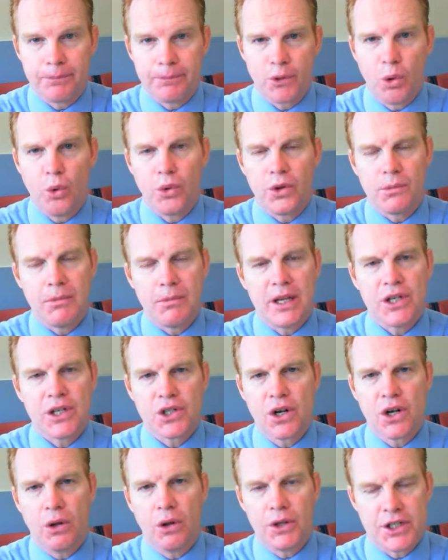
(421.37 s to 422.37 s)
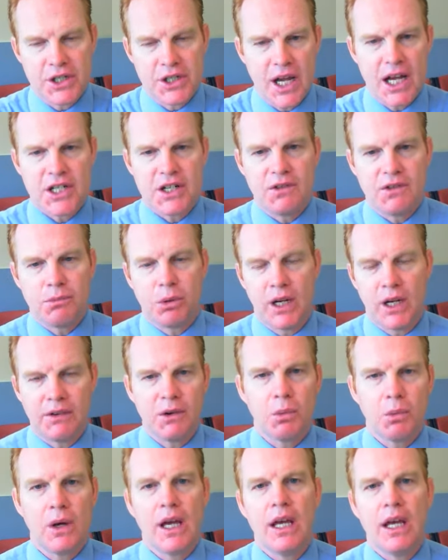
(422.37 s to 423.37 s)
All the men child, he charged everybody
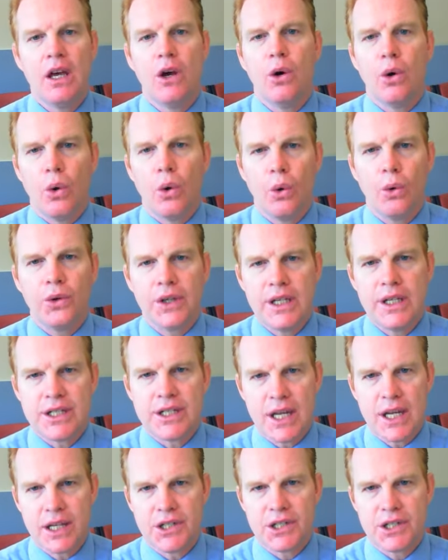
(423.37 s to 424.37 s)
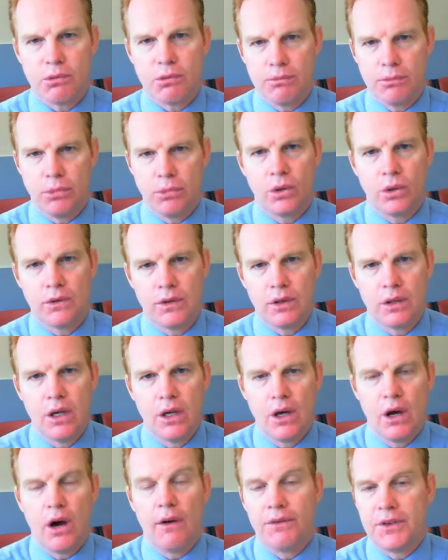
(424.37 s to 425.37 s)
everywhere. All the sons that were born
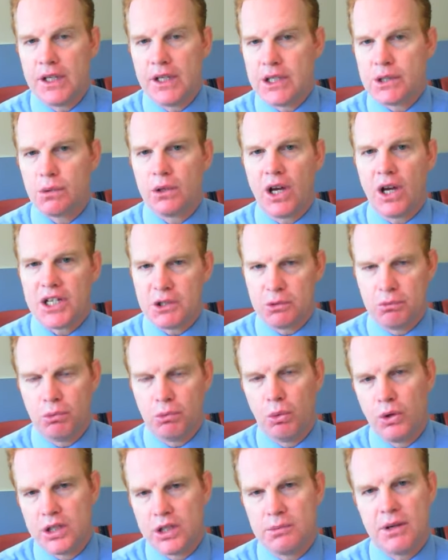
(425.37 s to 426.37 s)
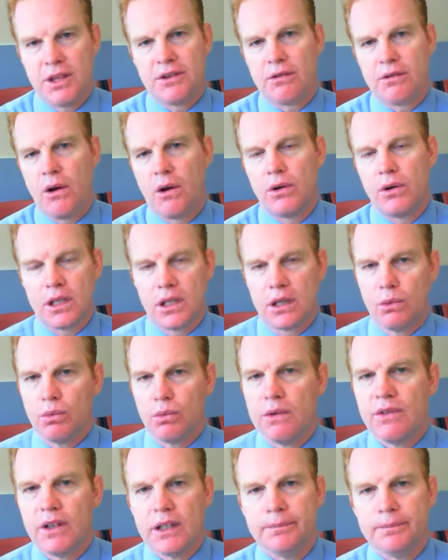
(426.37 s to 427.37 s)
of the Israelites were to be thrown into the
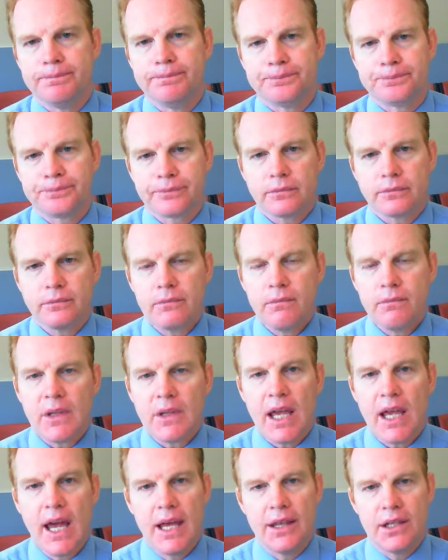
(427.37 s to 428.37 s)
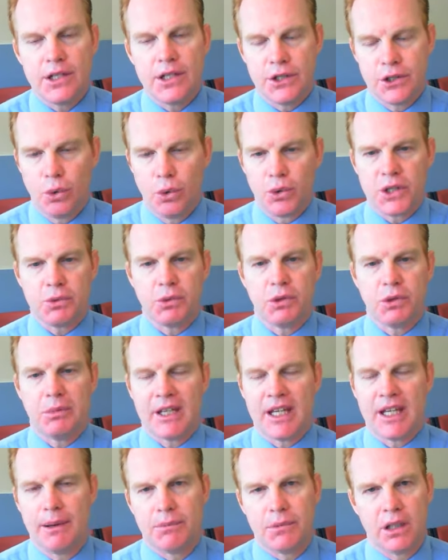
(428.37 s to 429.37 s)
river, and the daughters were to be
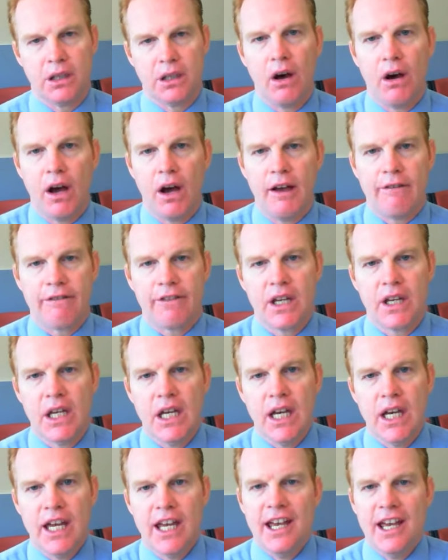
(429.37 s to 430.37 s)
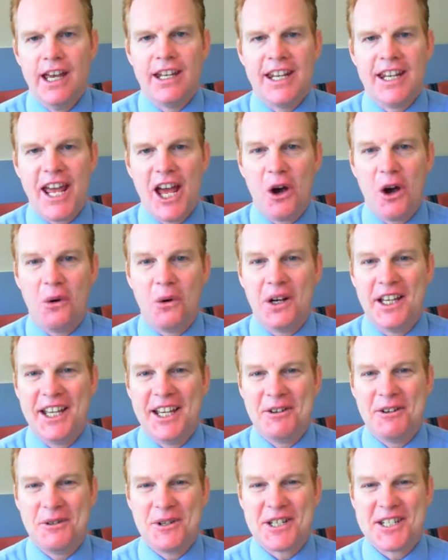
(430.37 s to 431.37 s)
kept alive. Now,
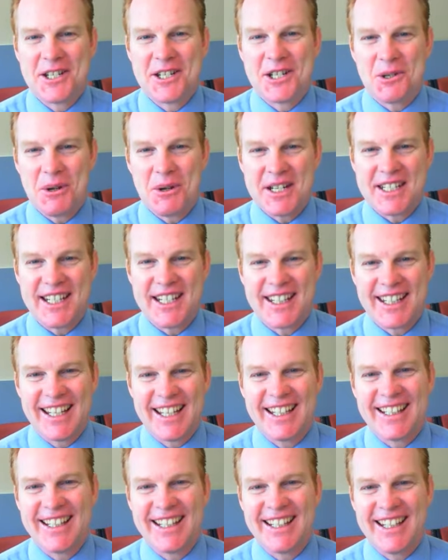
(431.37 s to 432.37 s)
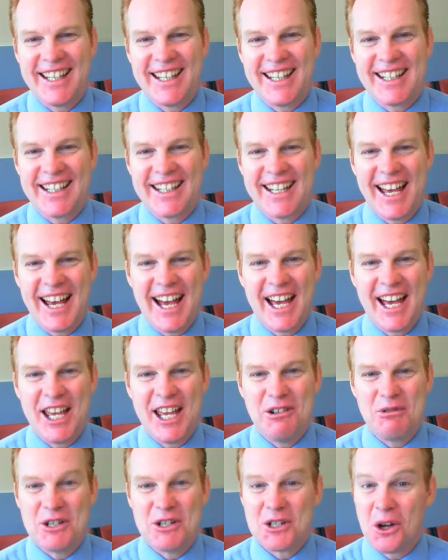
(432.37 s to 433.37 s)
it was interesting that as
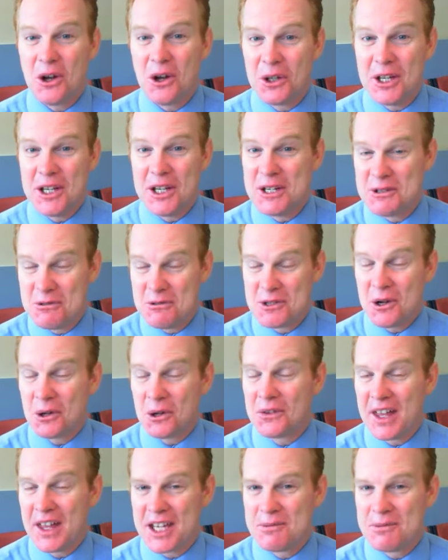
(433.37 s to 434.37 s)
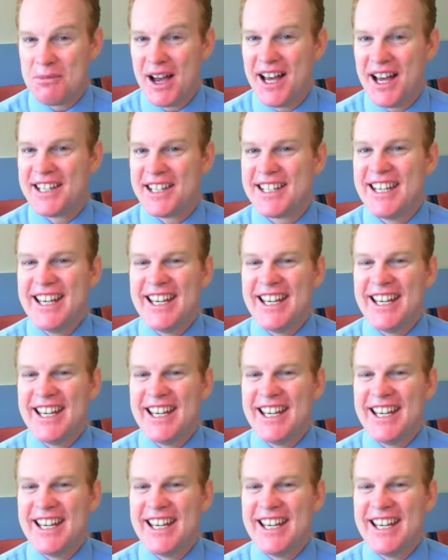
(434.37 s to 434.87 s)
a result of that command,